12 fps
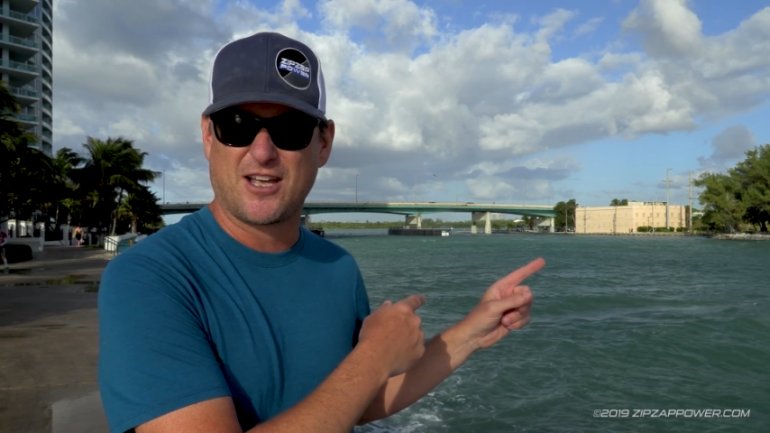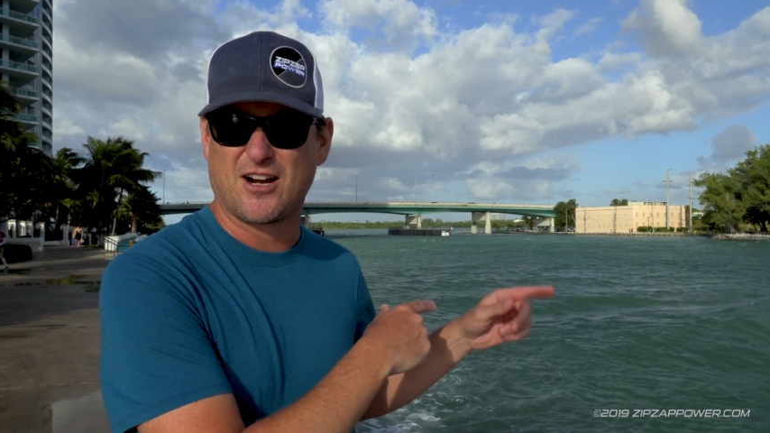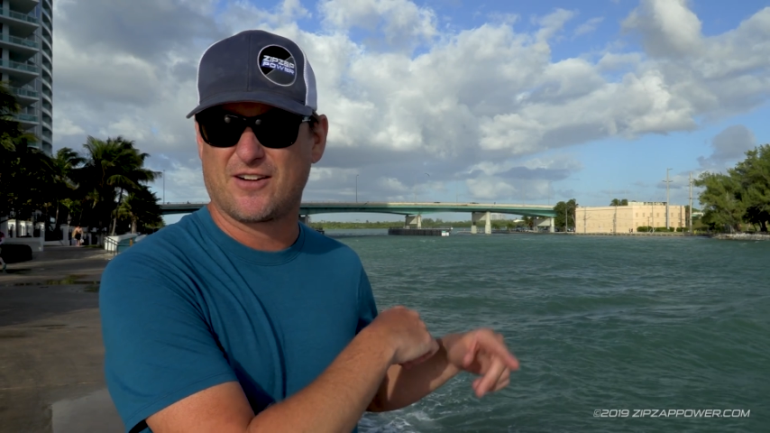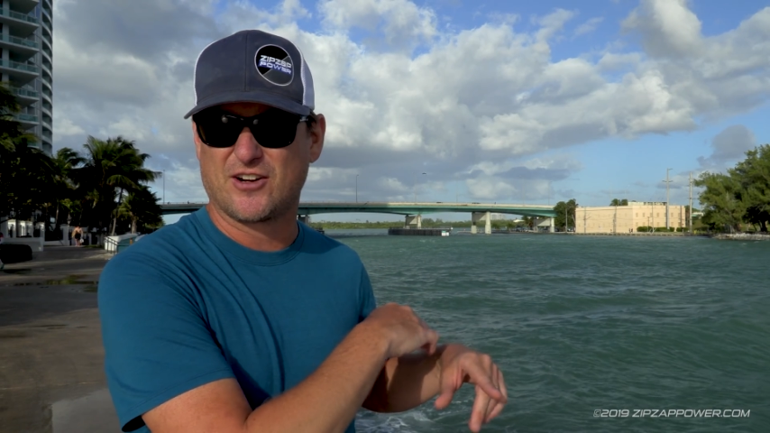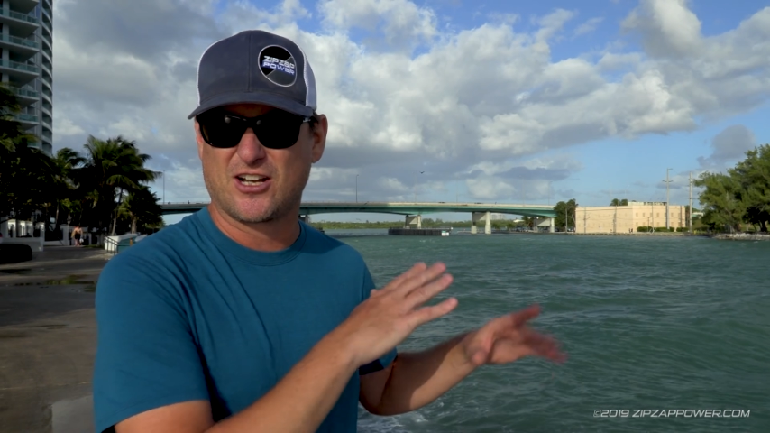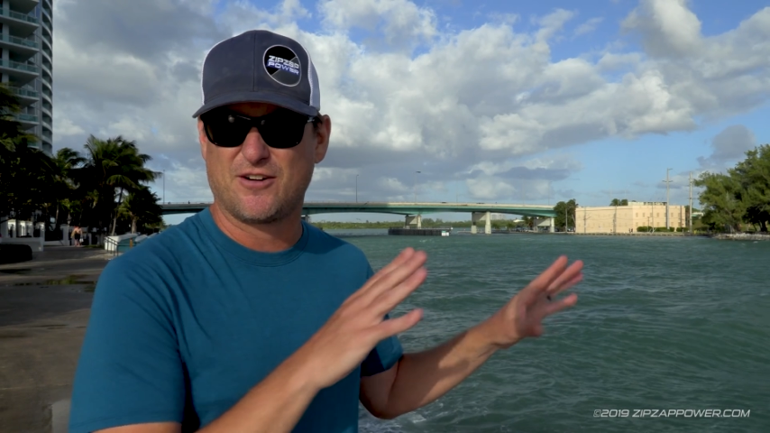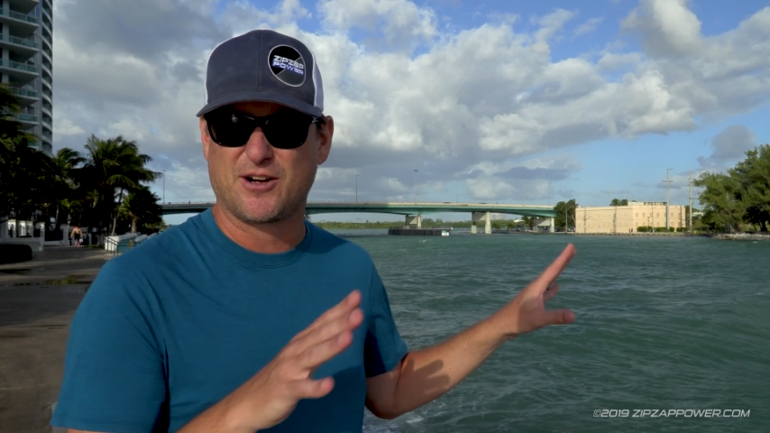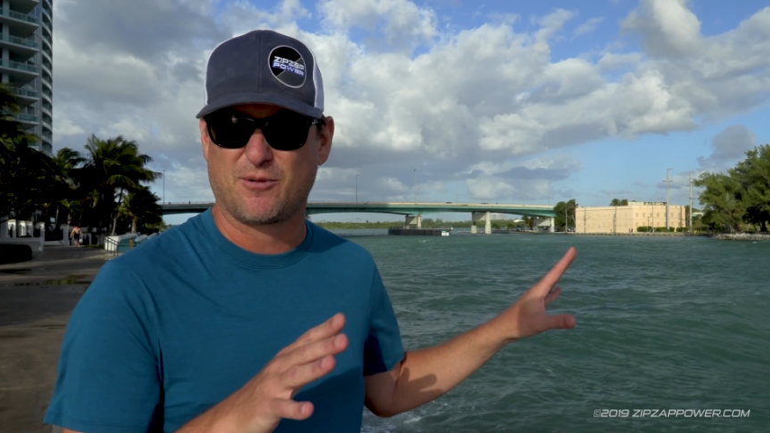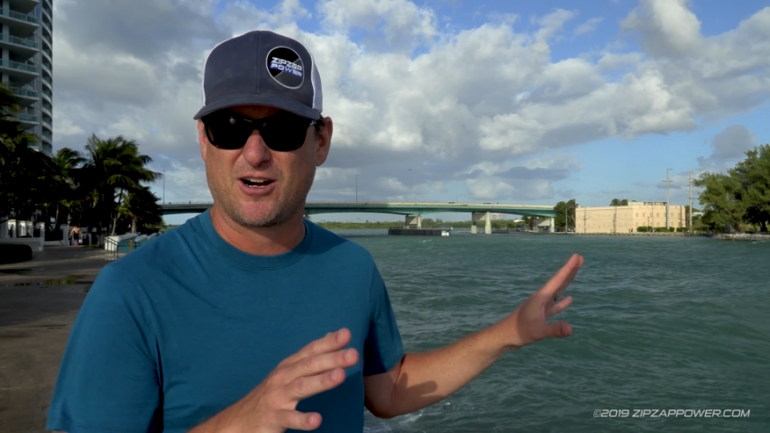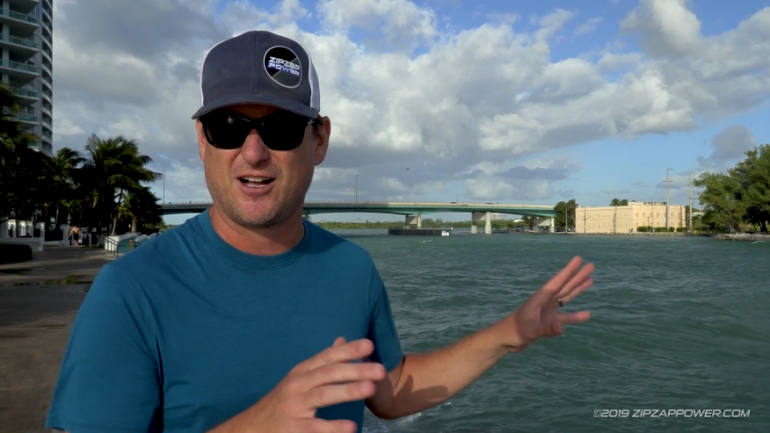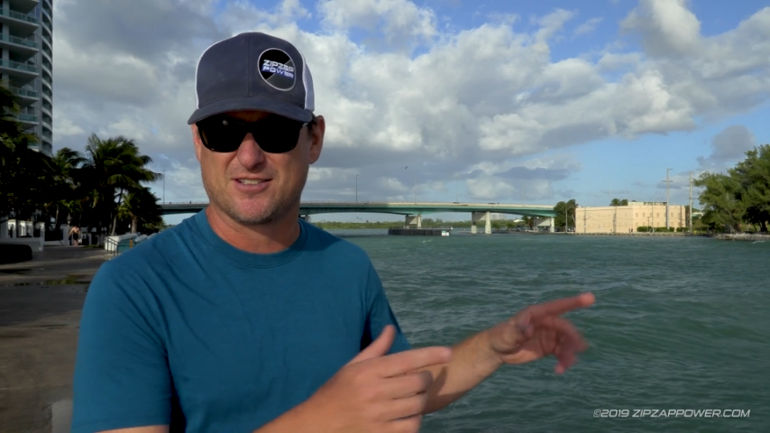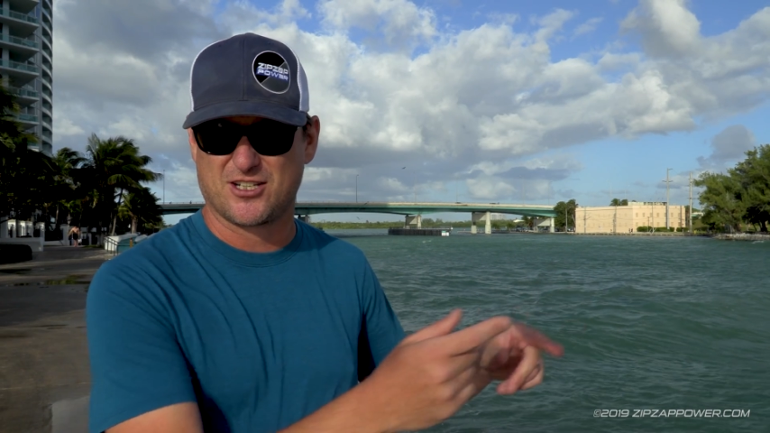They don't even go
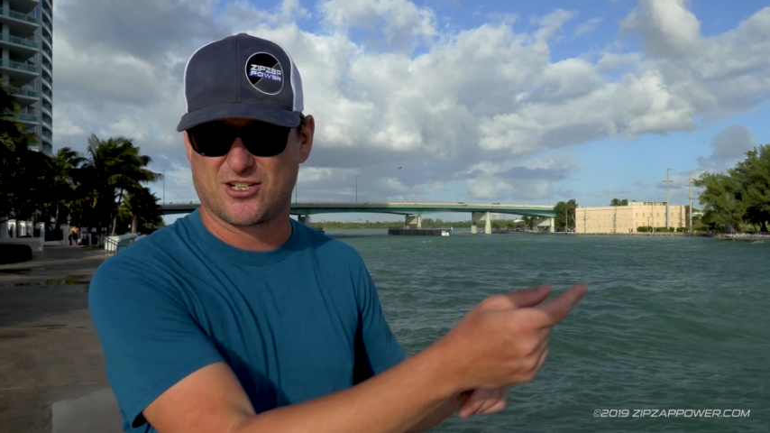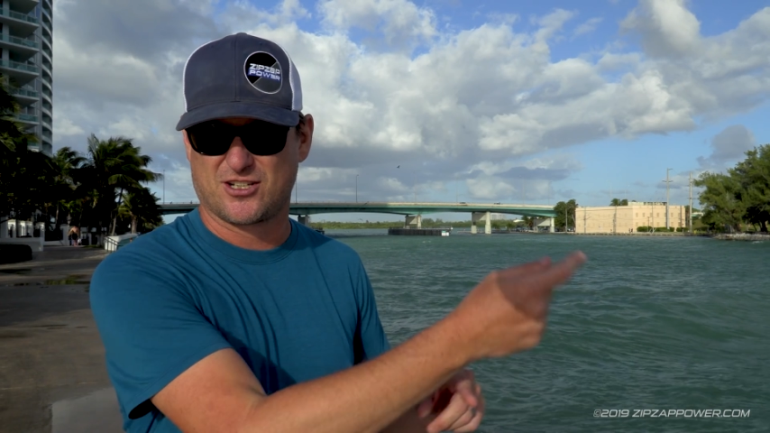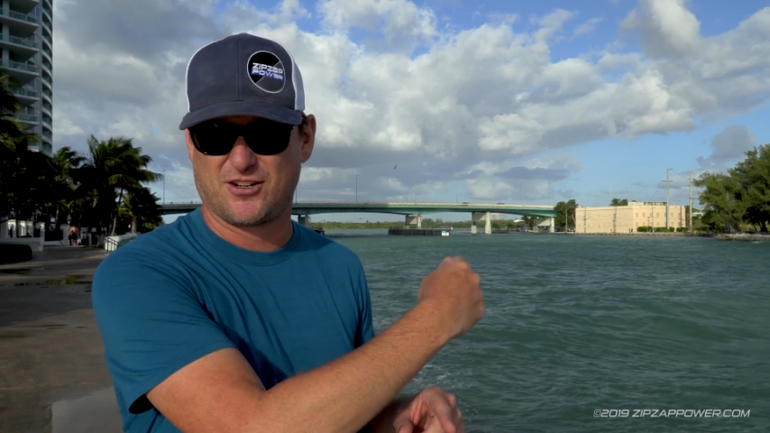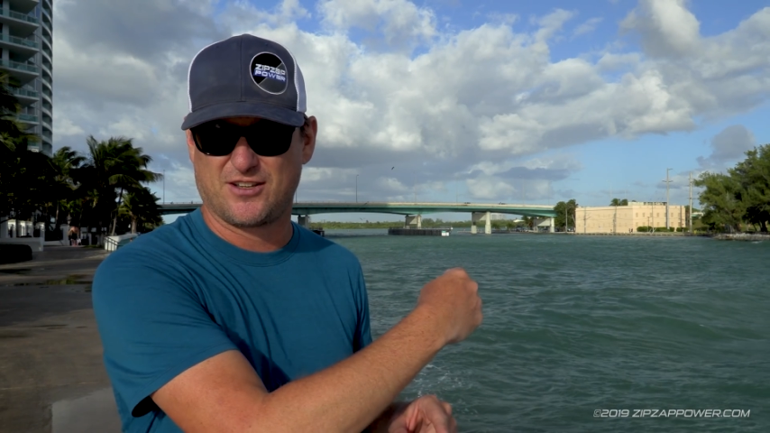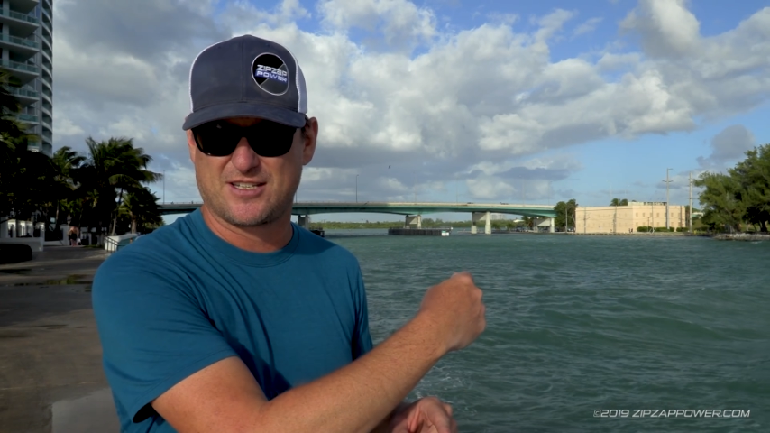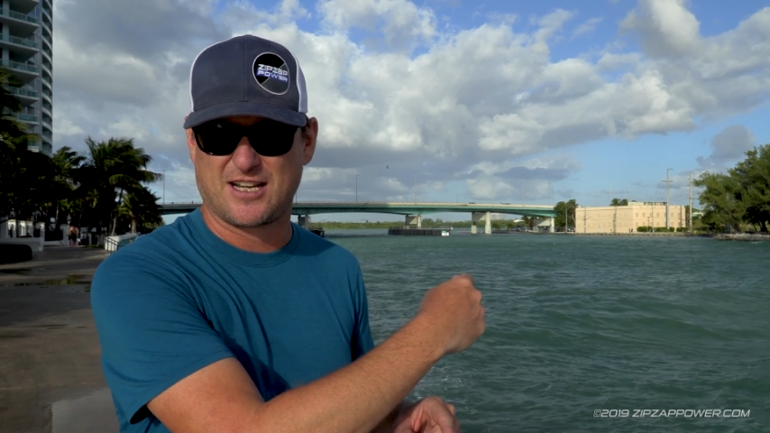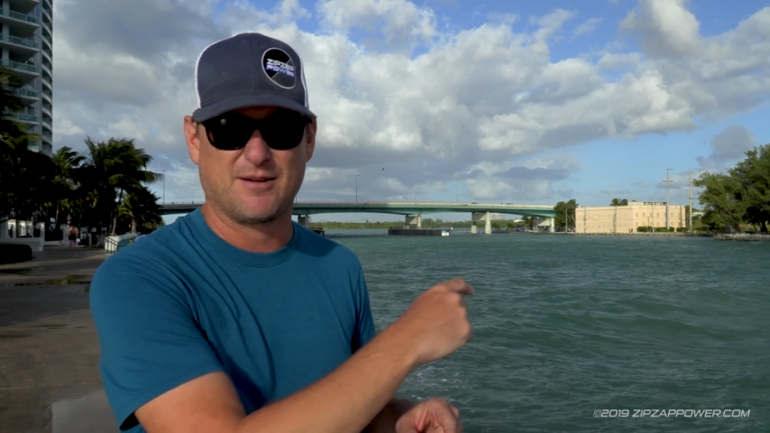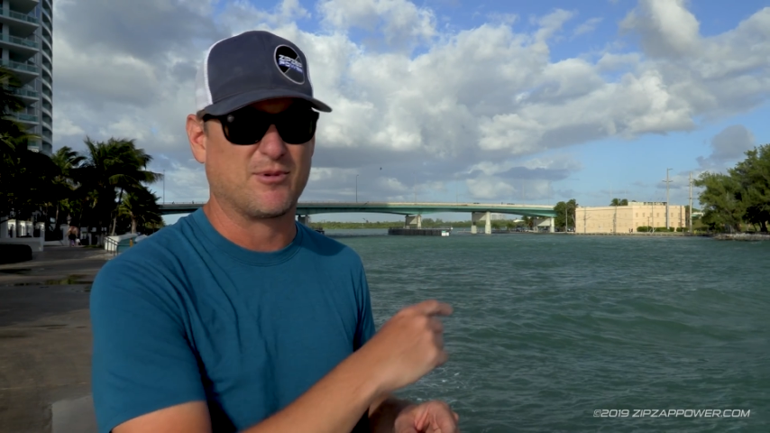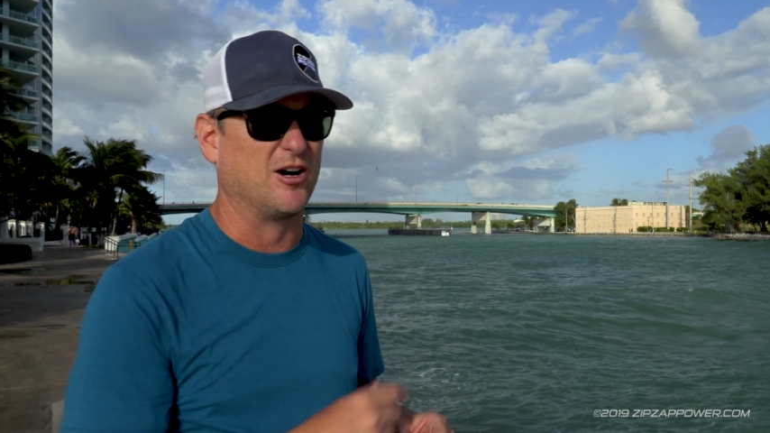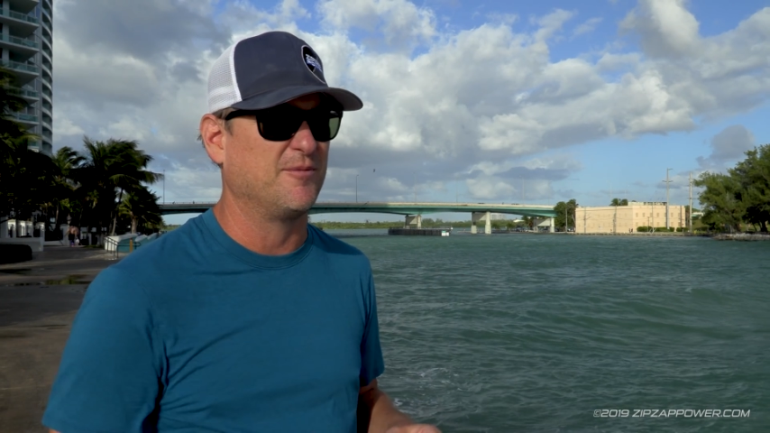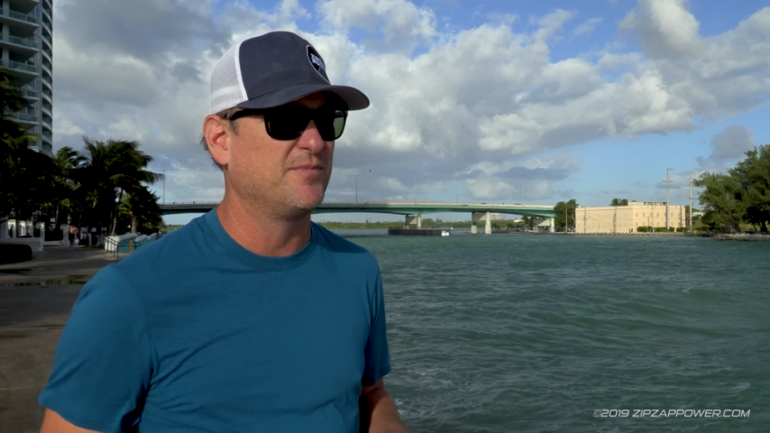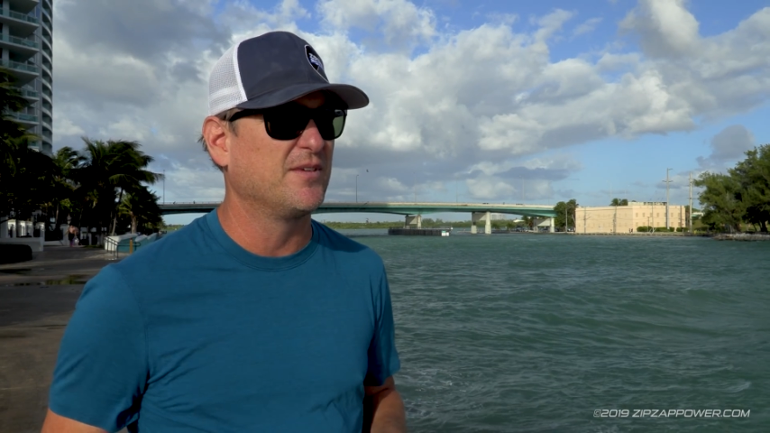anywhere else, they just go to the sandbar.